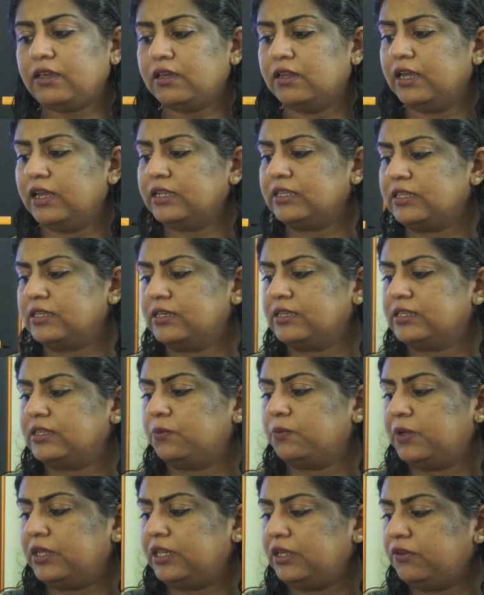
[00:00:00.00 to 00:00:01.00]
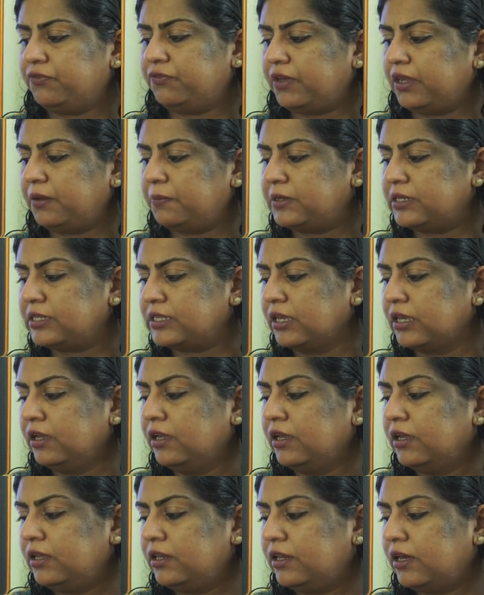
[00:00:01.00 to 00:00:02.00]
Next is the very famous
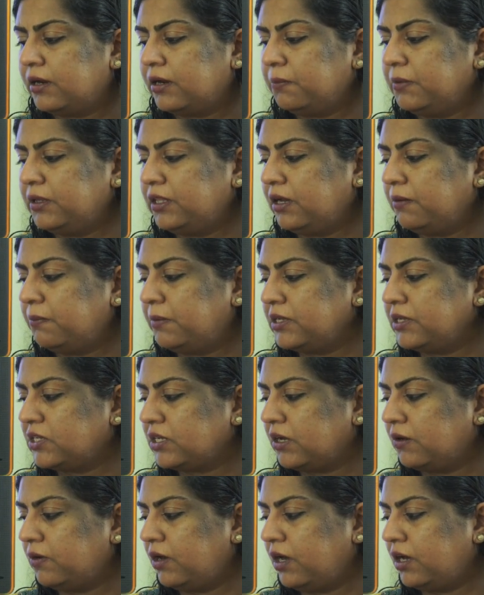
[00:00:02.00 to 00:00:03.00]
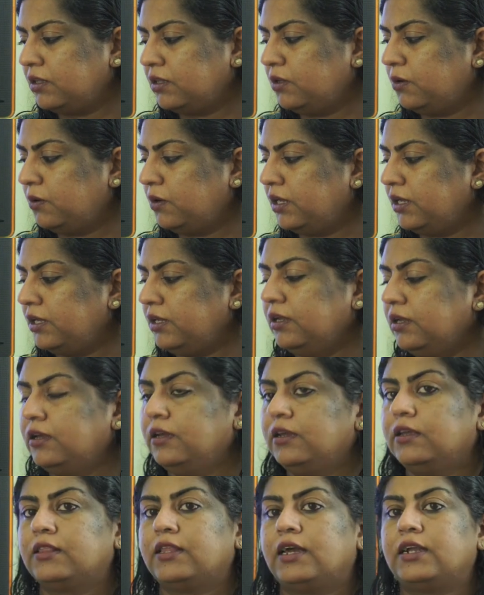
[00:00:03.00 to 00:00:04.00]
Narmada Bachao Andolan,
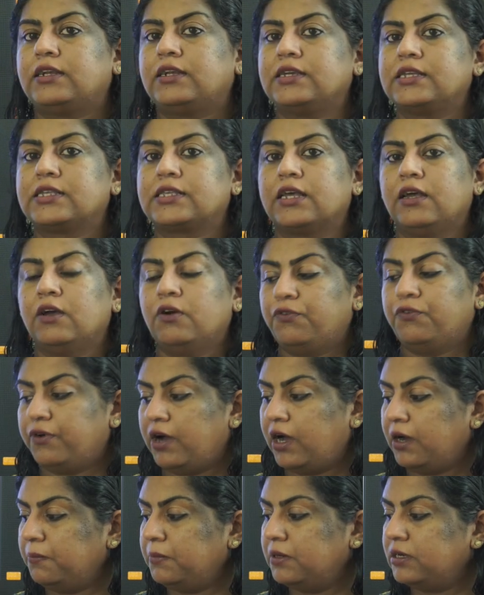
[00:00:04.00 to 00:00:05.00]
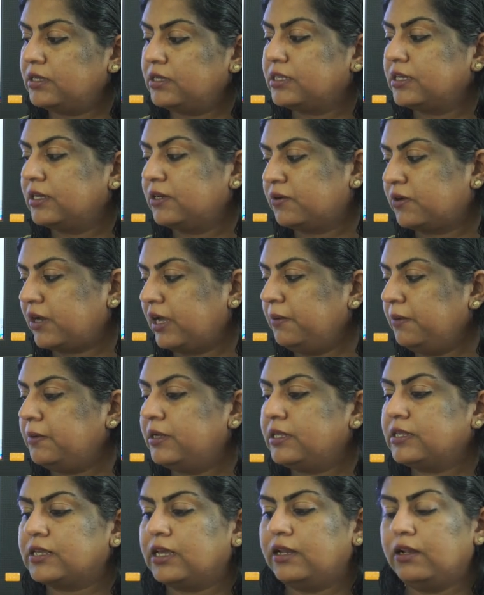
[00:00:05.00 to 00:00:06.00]
that is farmers,
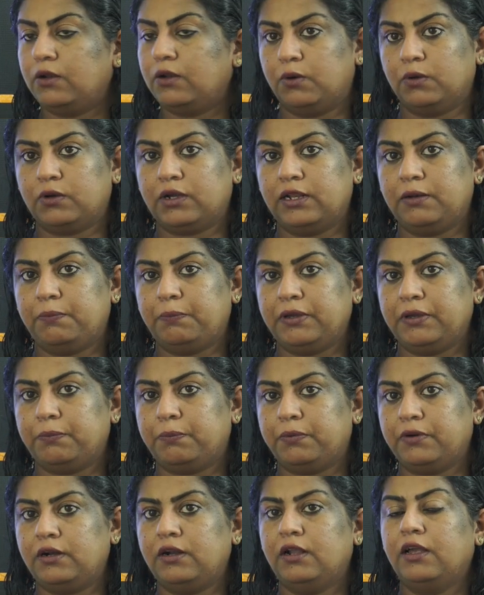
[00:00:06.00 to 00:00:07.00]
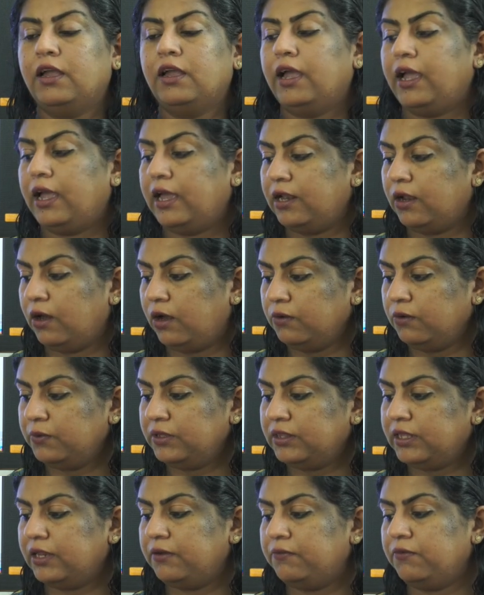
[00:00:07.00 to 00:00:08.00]
tribals and local people along
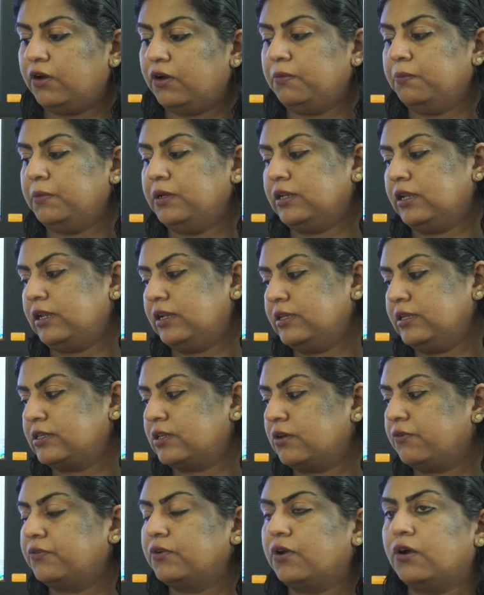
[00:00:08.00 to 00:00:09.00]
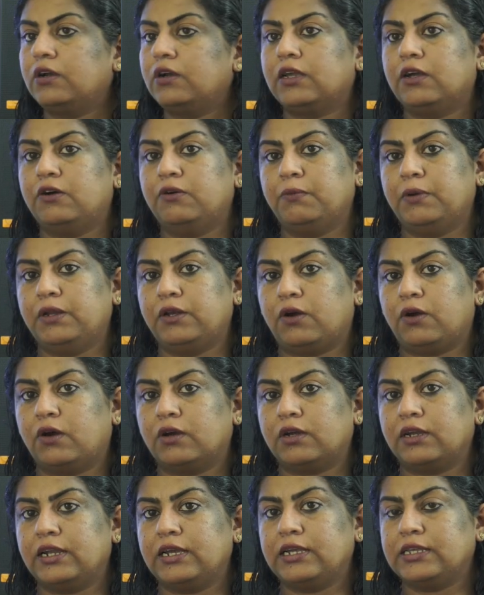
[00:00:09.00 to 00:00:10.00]
with environmentalists of non-government
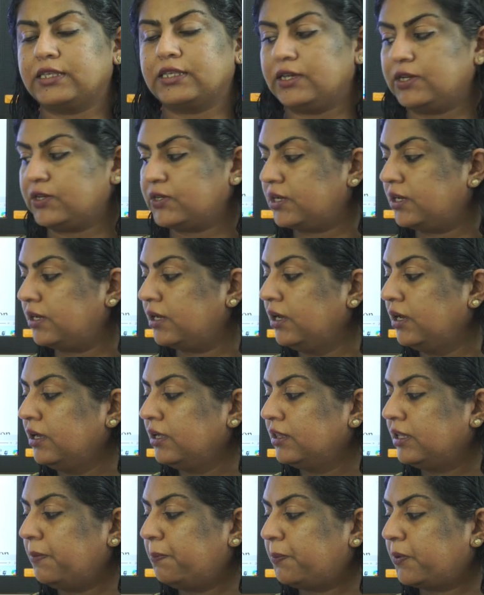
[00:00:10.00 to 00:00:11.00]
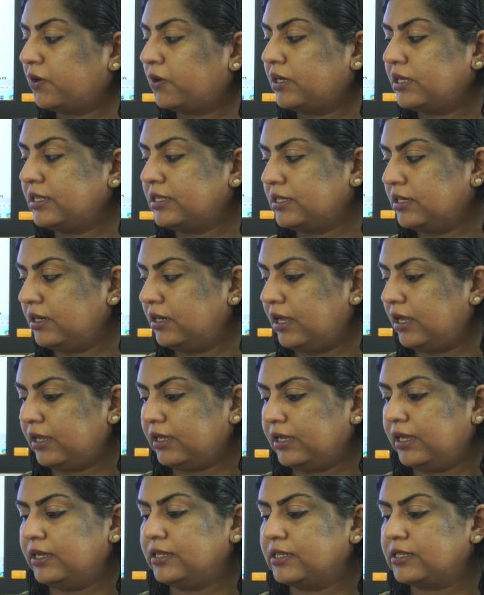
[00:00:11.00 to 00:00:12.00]
organization, they protested
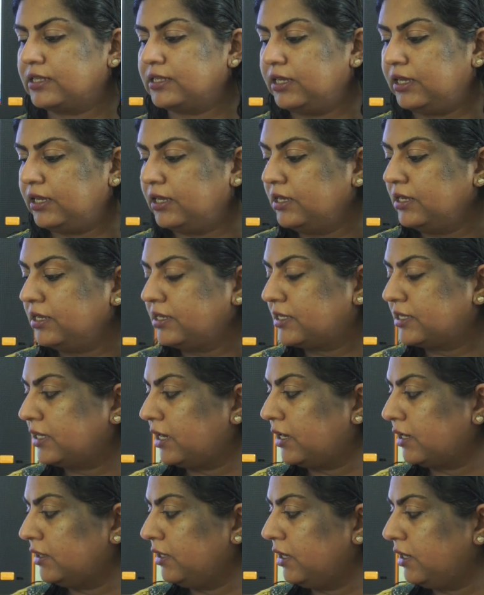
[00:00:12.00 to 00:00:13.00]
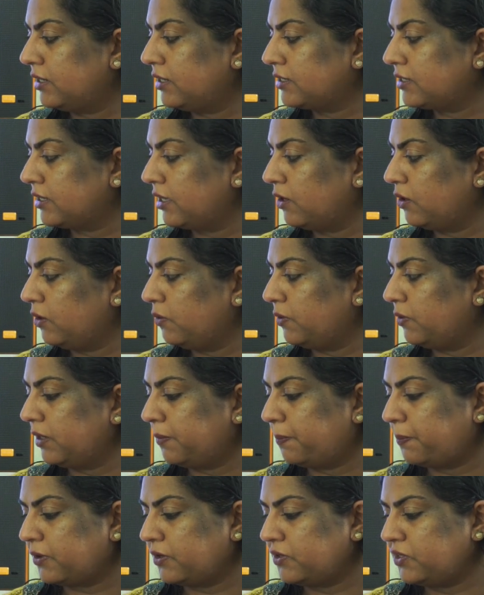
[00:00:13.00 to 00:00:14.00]
against the Sardar
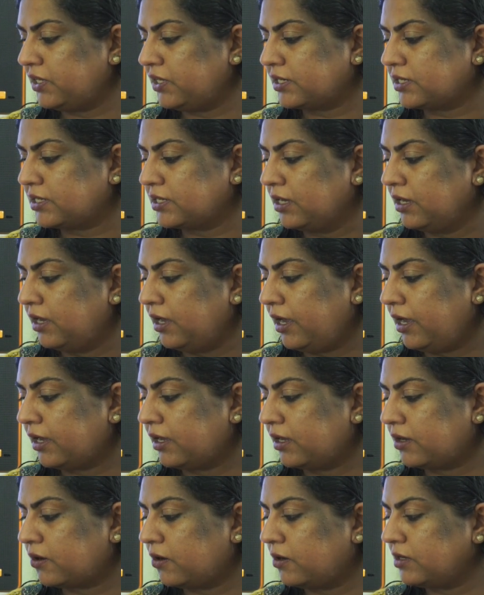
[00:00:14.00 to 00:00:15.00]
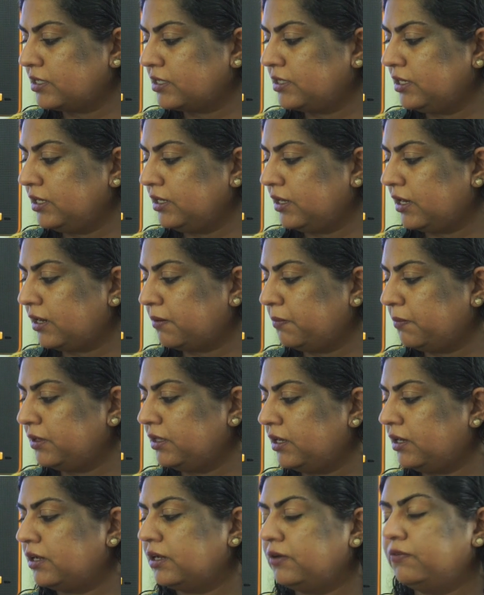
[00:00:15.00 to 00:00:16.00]
Sarovar project across the
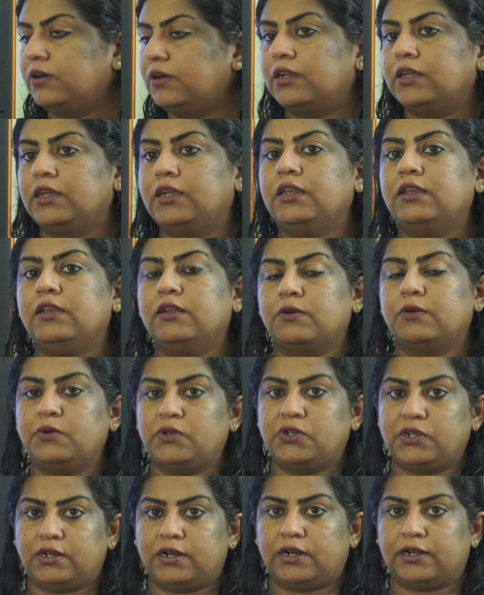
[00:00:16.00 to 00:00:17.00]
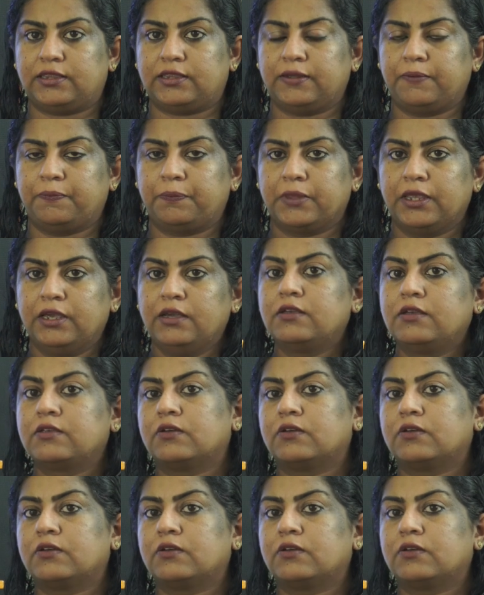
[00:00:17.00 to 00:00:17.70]
Narmada river in Gujarat.